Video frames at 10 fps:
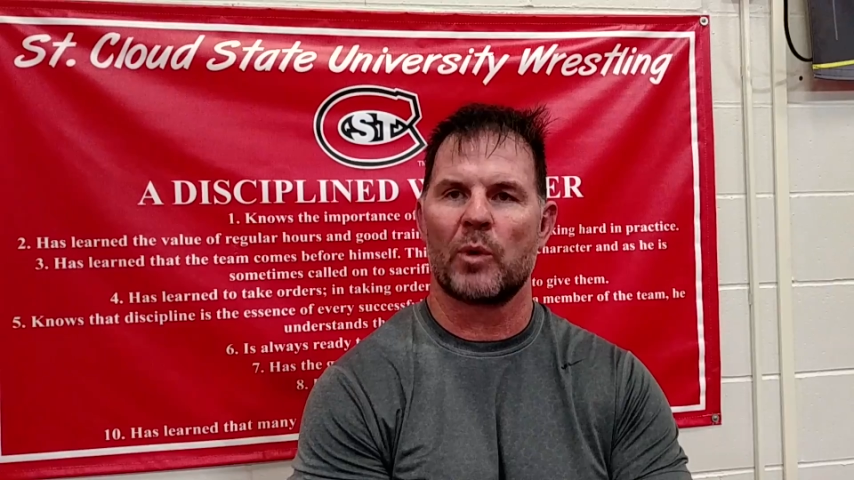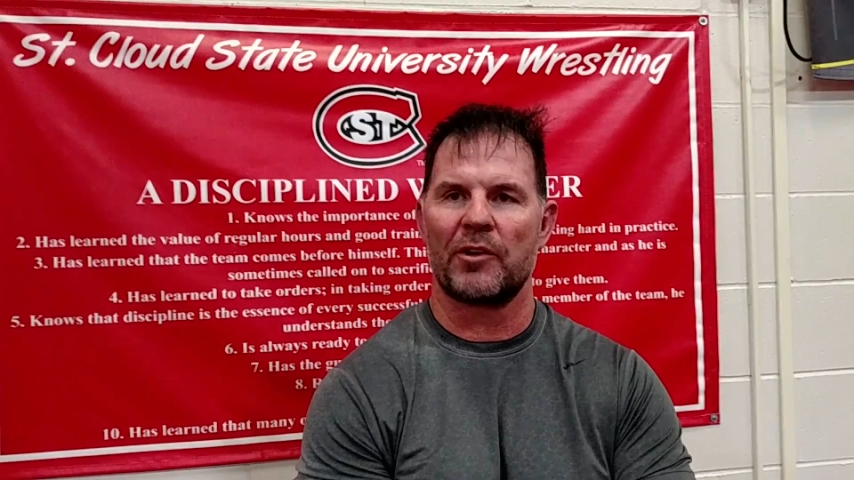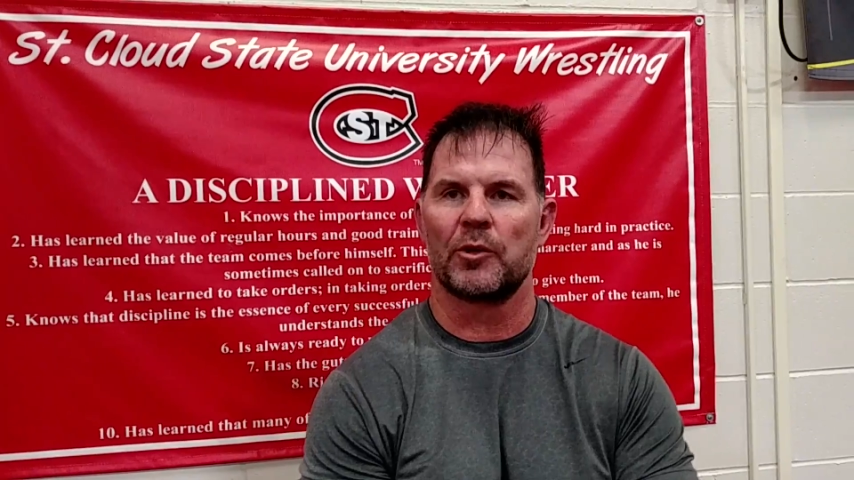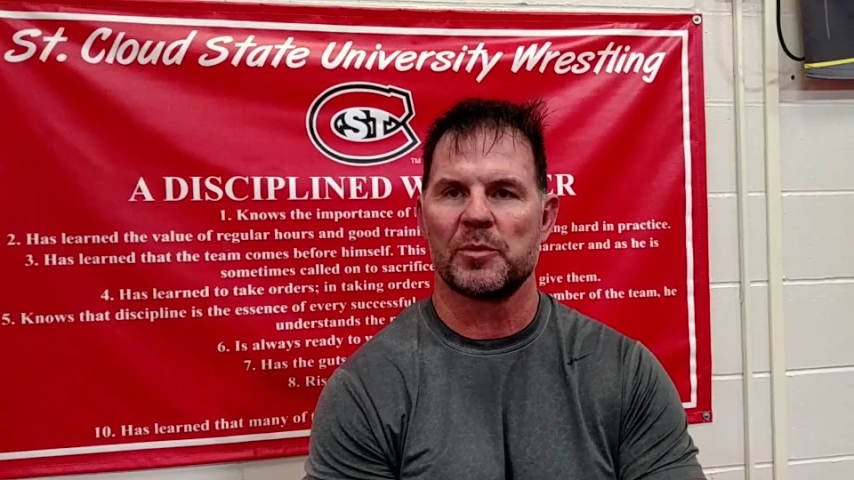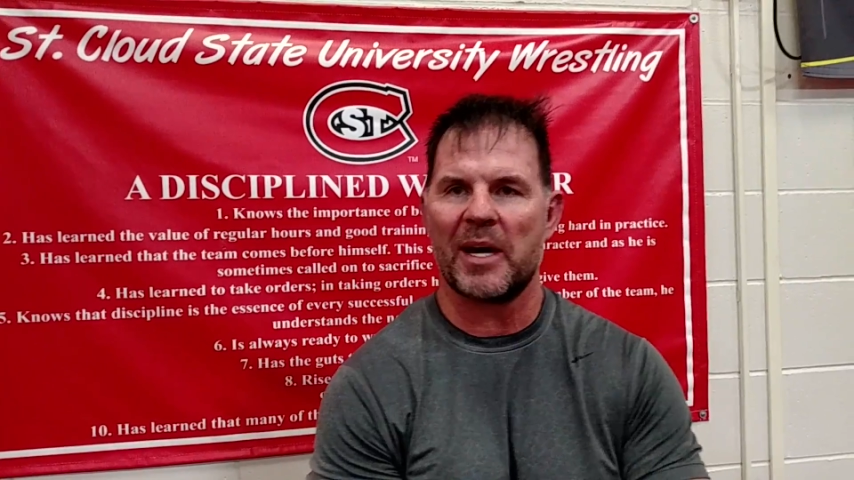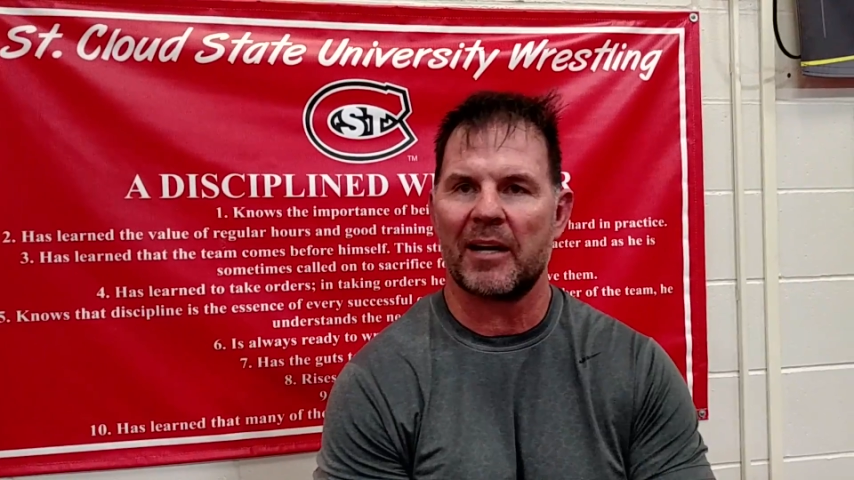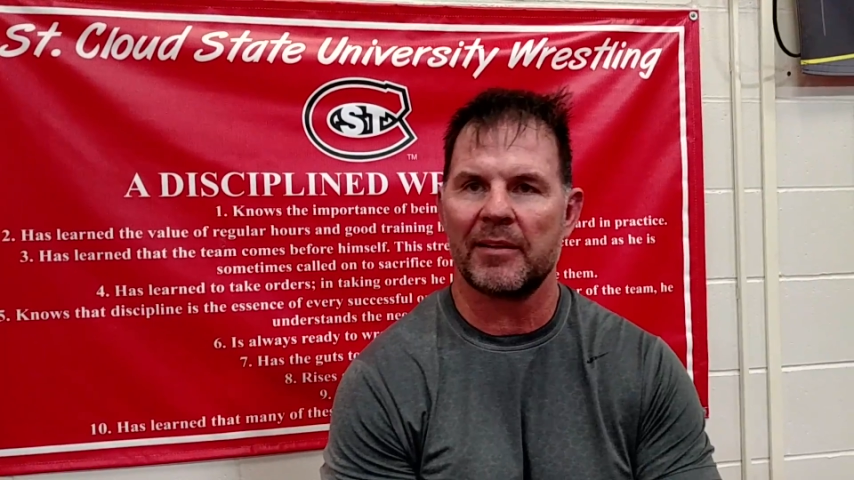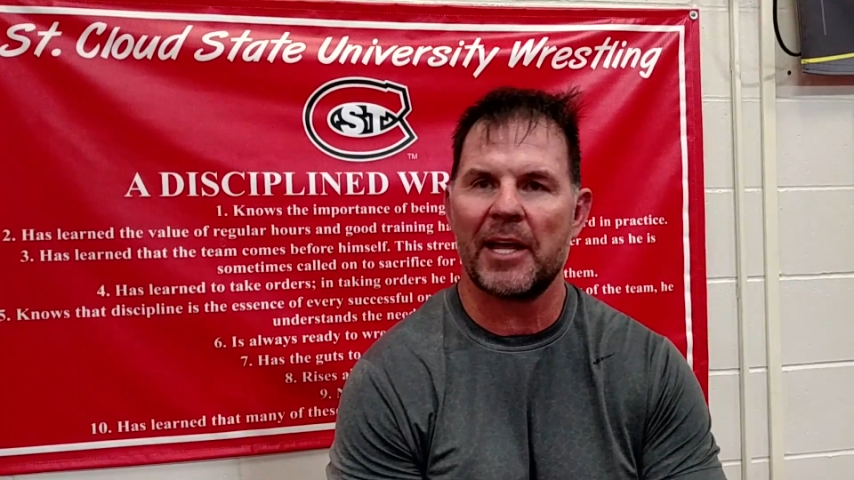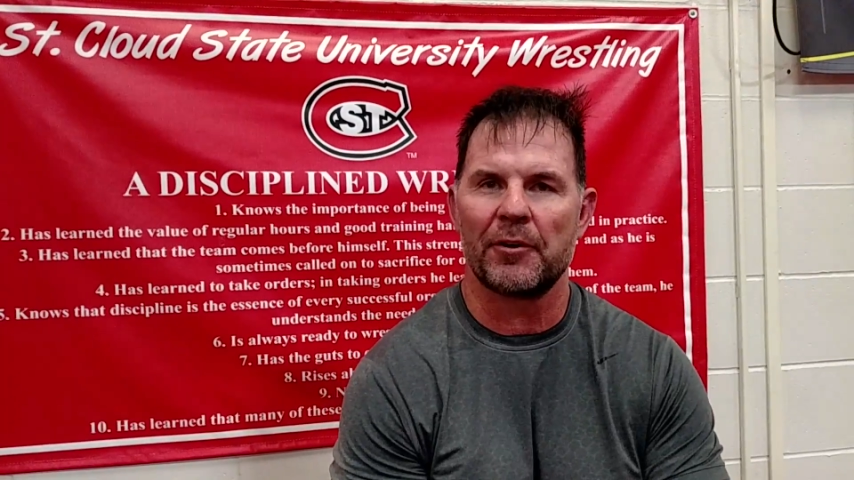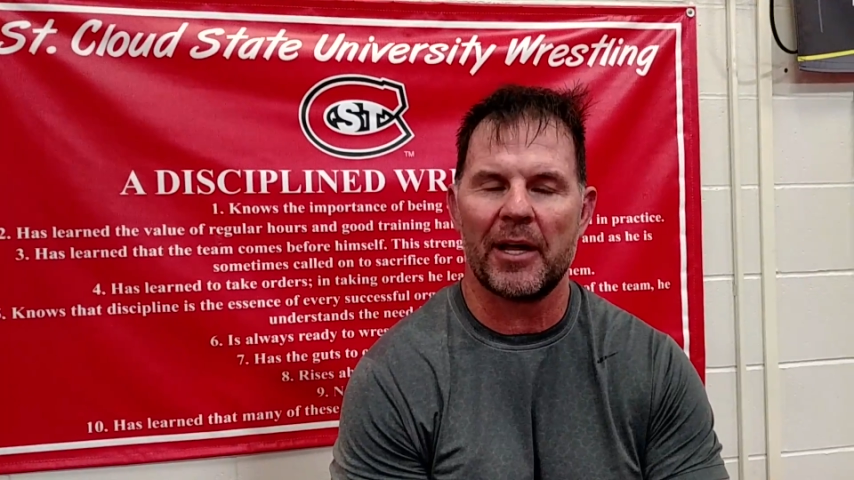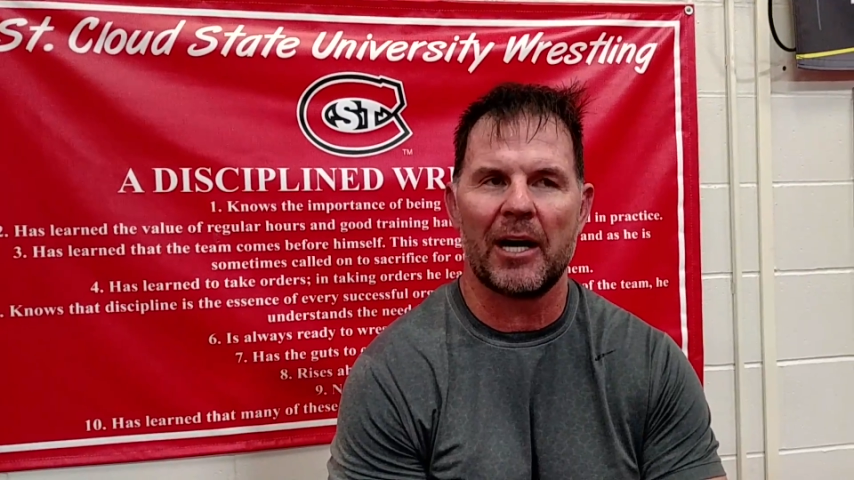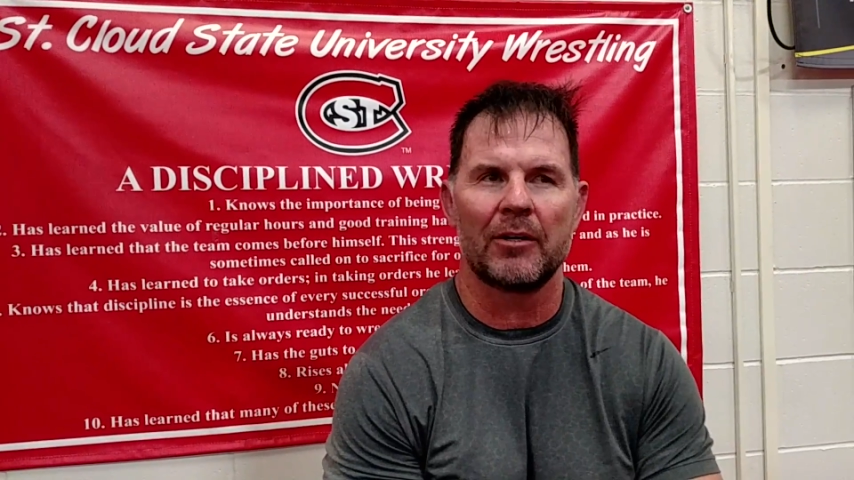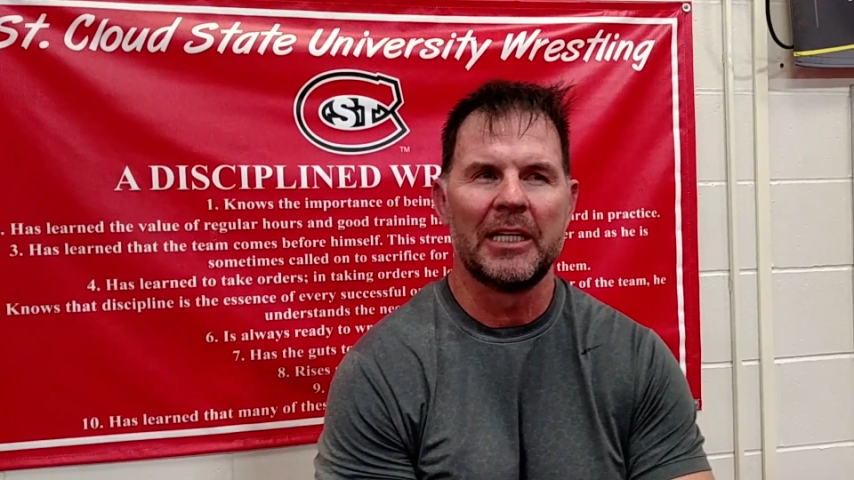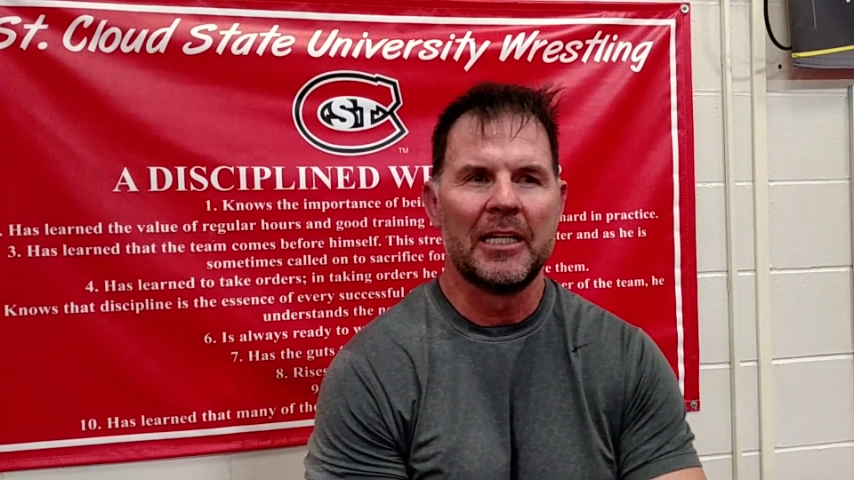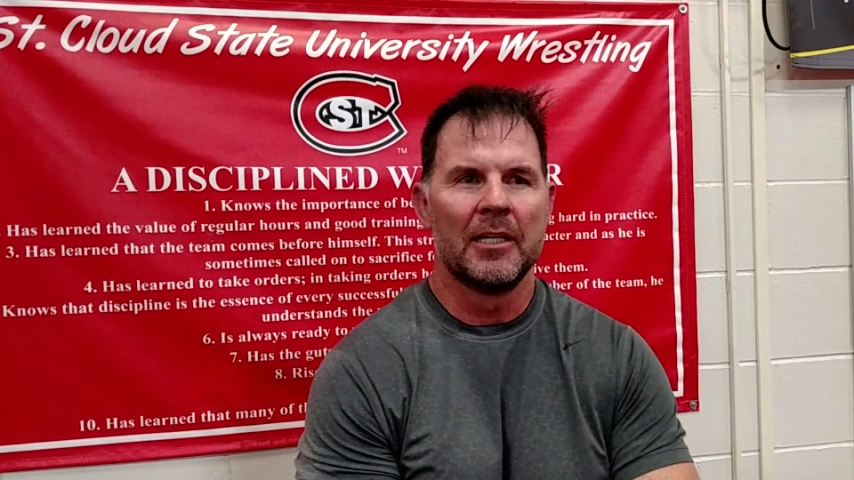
whether it was back then or now.